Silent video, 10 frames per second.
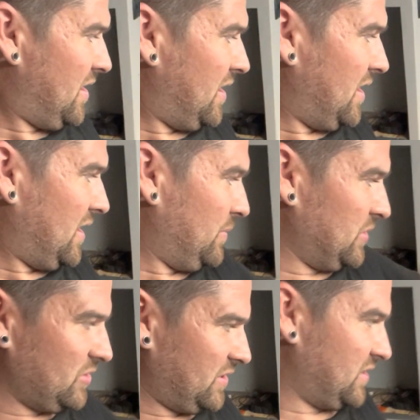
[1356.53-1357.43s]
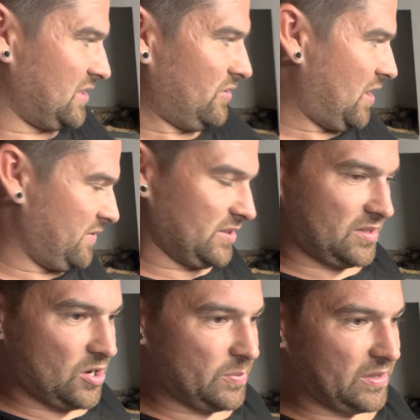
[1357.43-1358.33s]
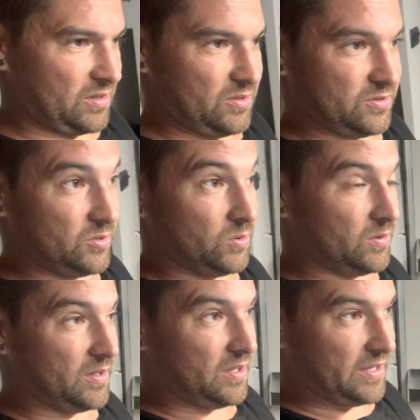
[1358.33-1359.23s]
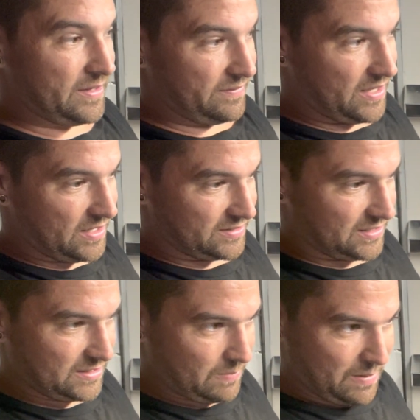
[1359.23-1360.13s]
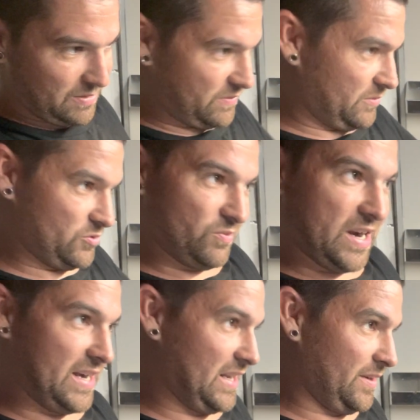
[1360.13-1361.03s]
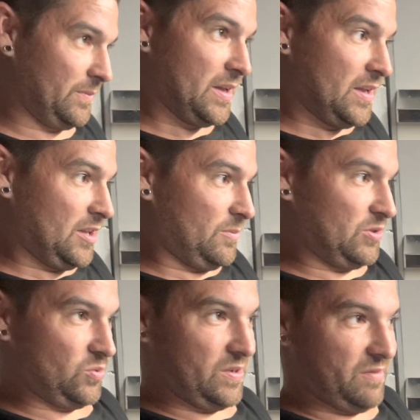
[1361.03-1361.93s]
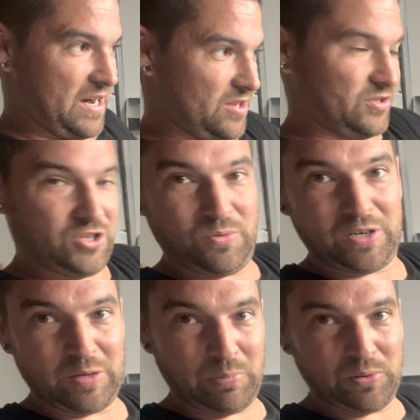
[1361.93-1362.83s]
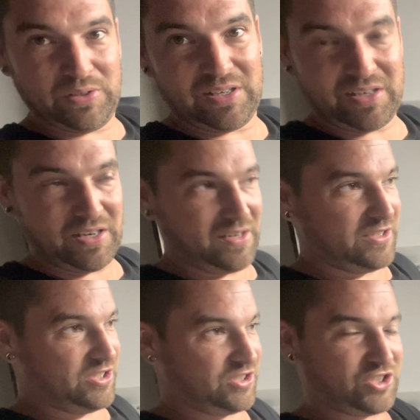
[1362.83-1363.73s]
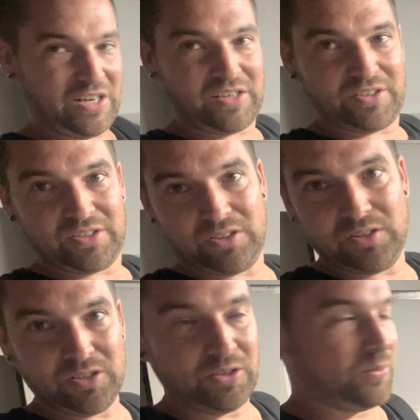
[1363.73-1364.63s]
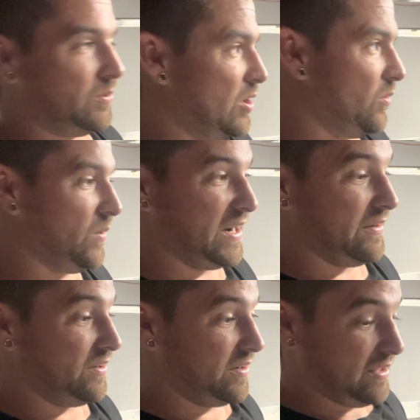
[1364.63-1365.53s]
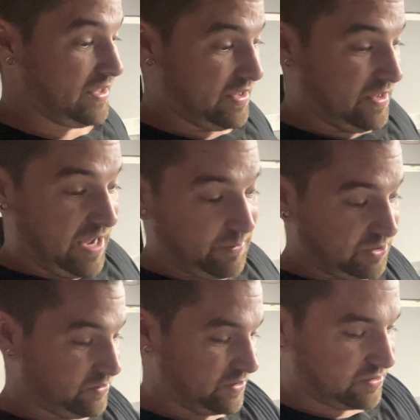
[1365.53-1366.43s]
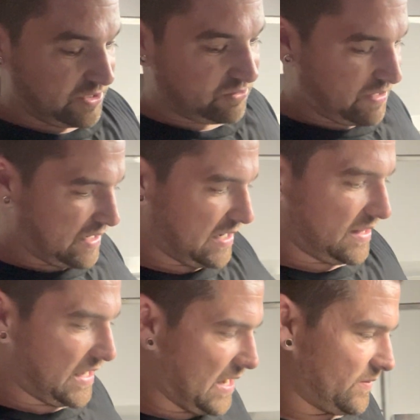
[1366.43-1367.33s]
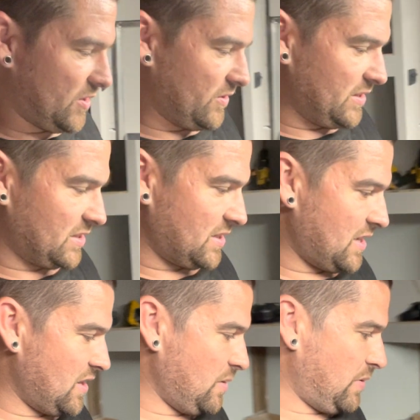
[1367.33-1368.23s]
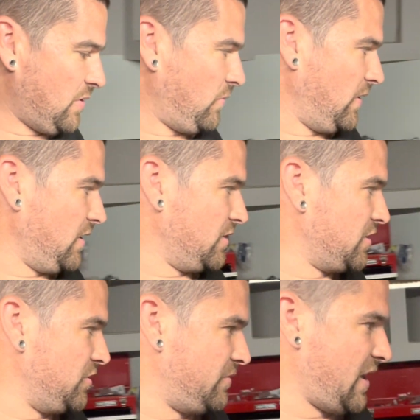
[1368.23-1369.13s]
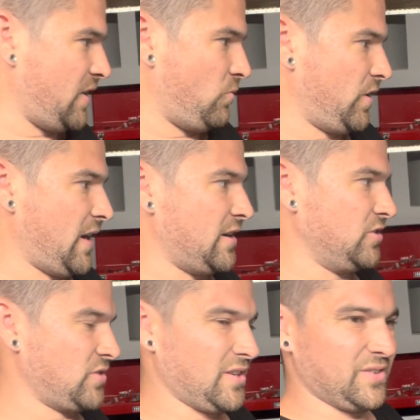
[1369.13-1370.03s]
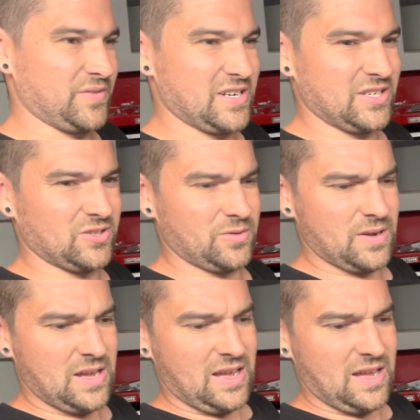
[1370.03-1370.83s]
But you could still obviously open and close the door and all that nonsense. Maybe if it was raining between rounds and you wanted to pull it in here and just check under the hood or whatever, I would do it. So that's why I kind of like having all this set up where you can work out of the trailer if you need to.